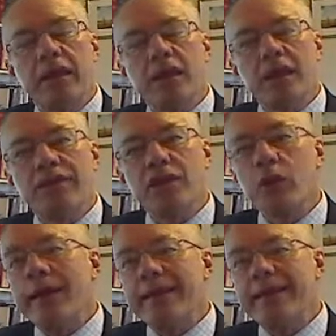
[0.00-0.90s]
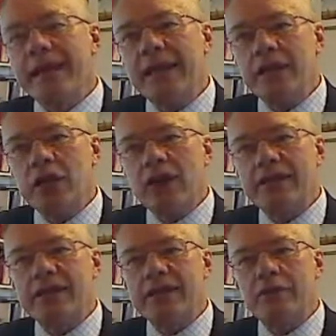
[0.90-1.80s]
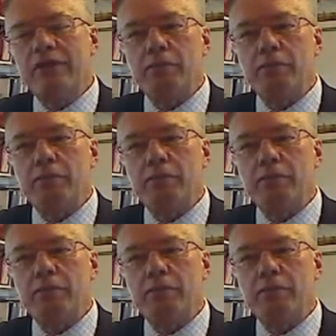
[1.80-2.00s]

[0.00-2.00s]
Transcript: And so getting an idea of the